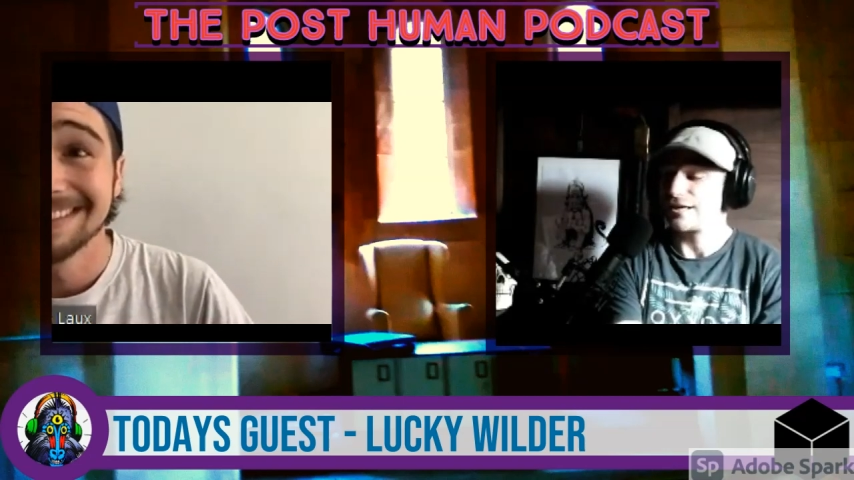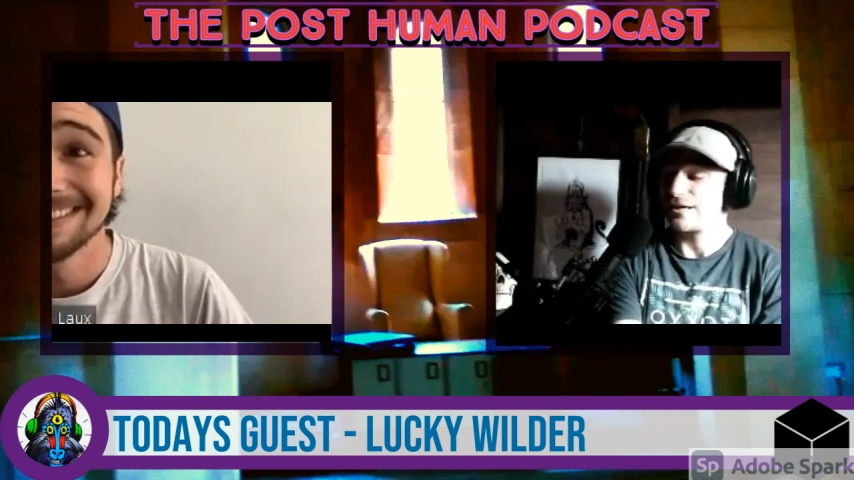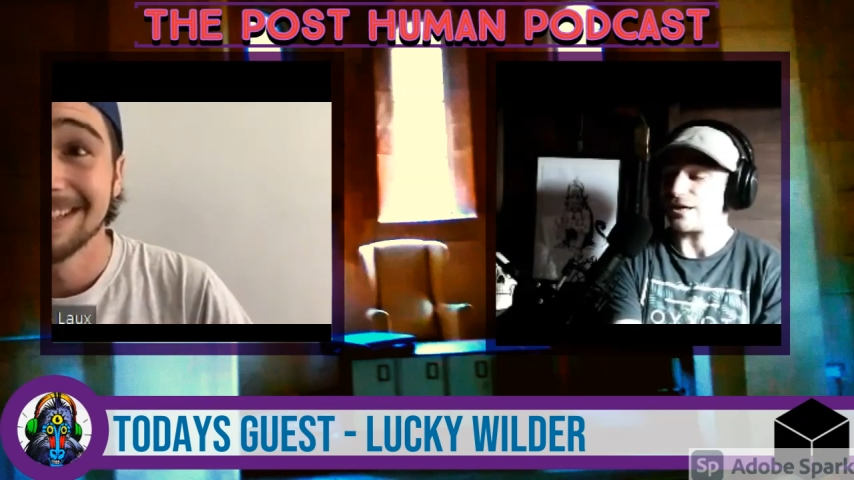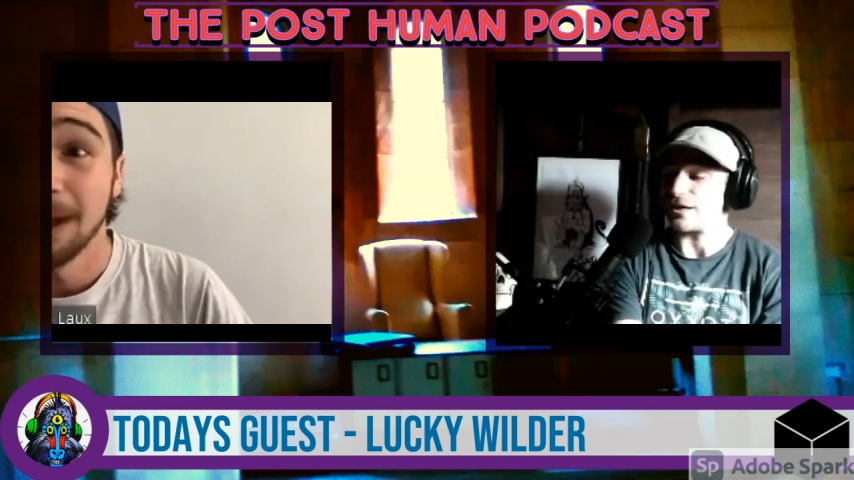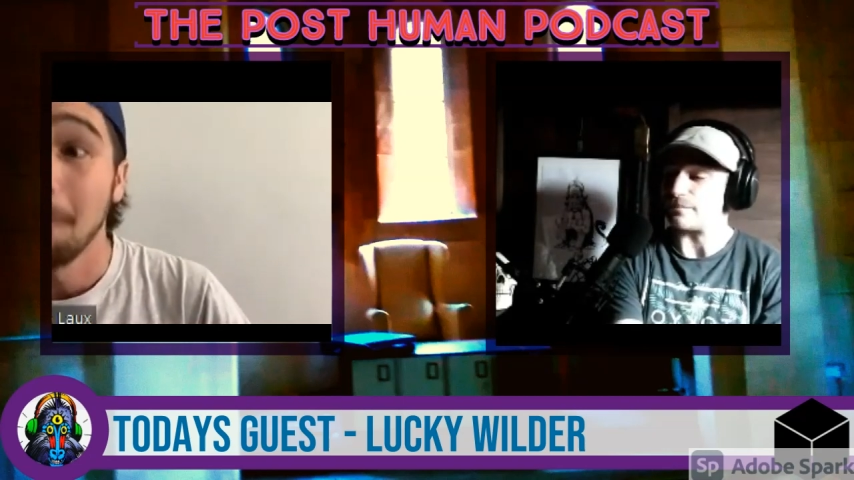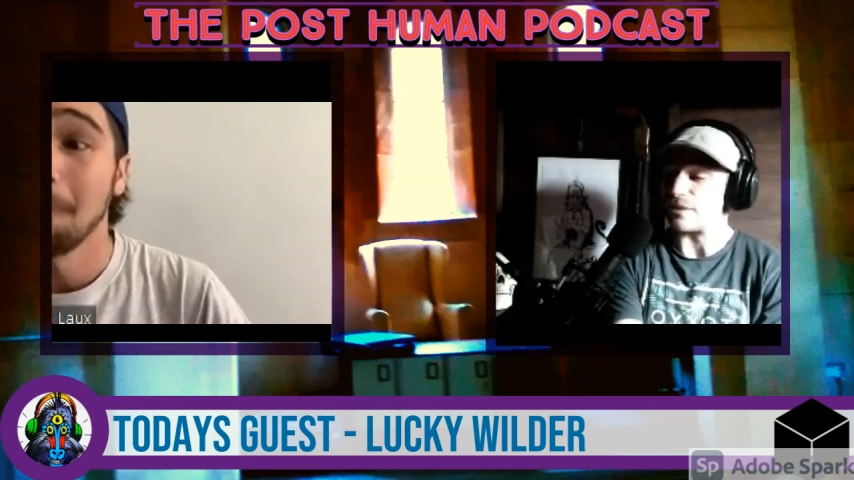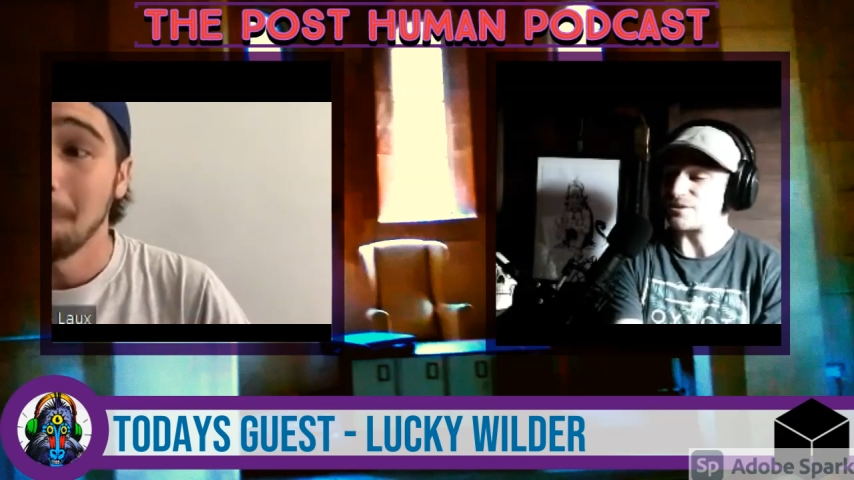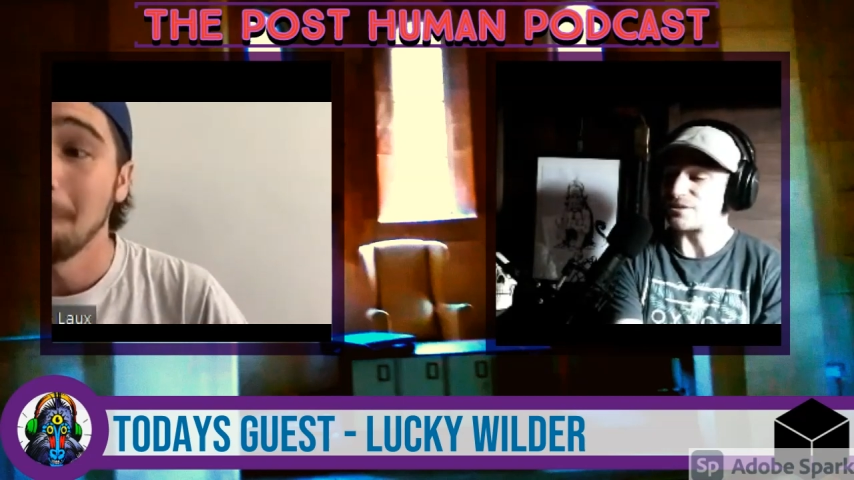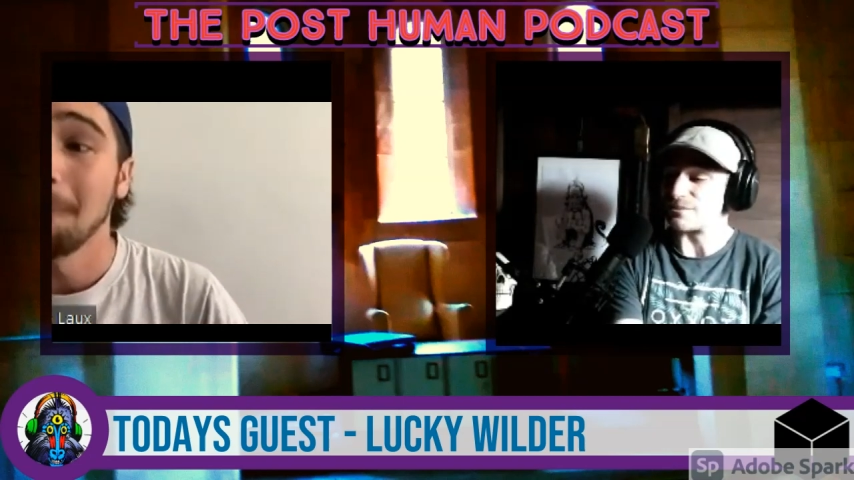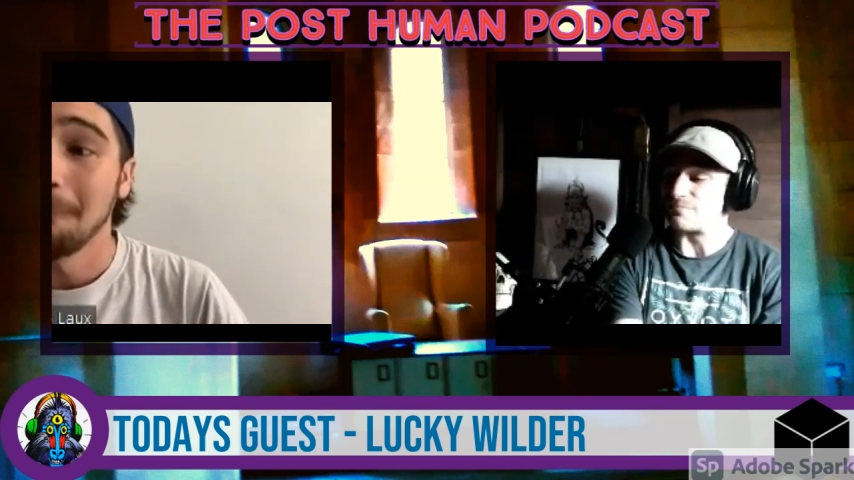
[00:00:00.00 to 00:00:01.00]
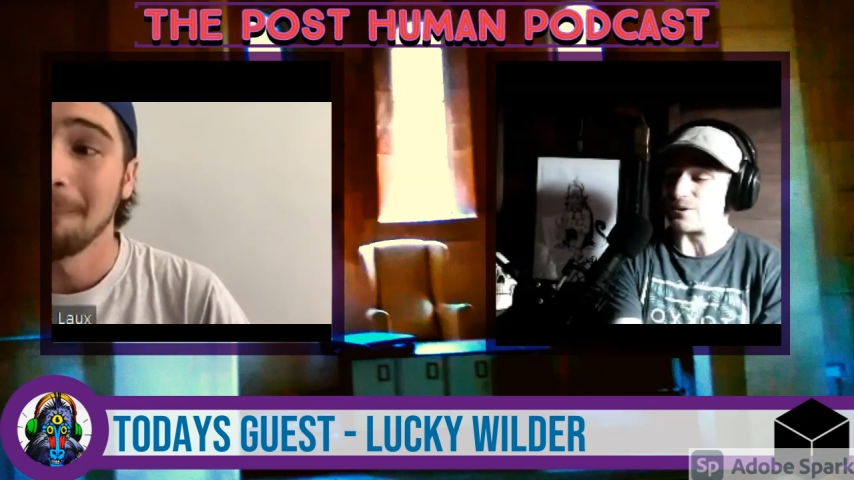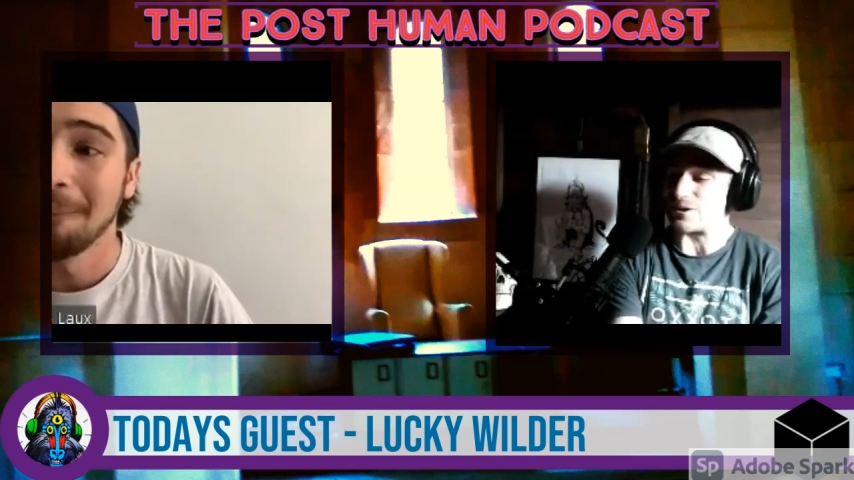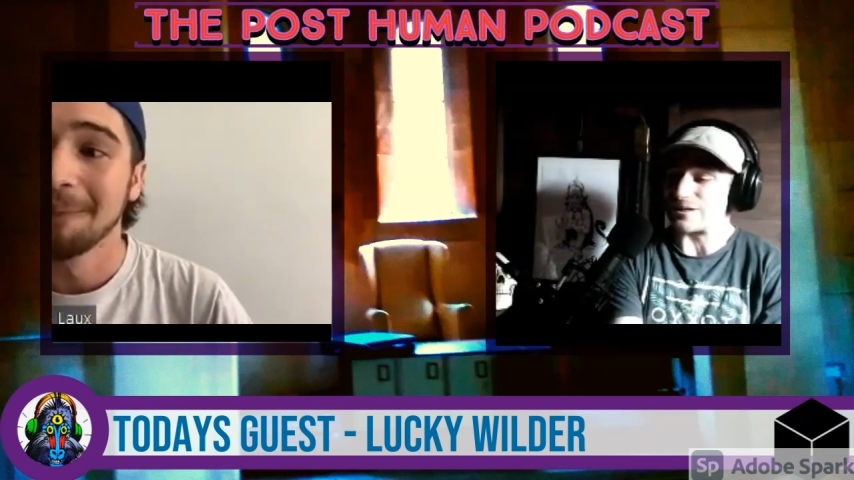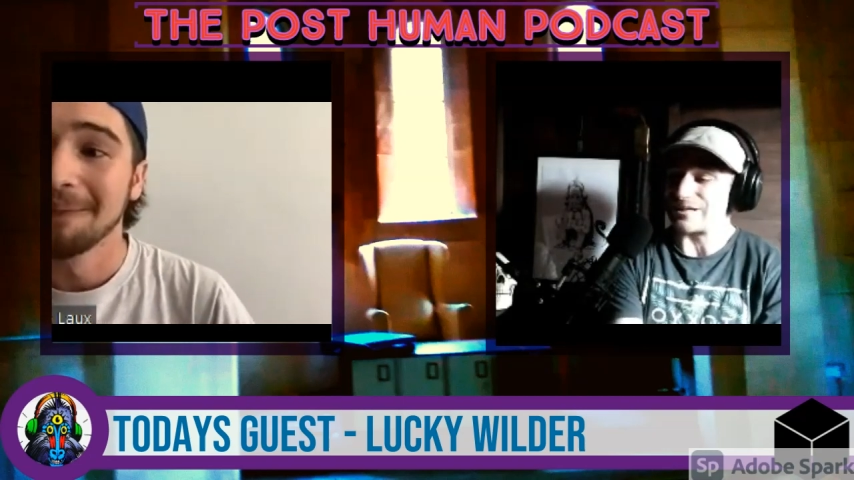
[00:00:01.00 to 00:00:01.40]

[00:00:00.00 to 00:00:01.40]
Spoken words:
and most of the book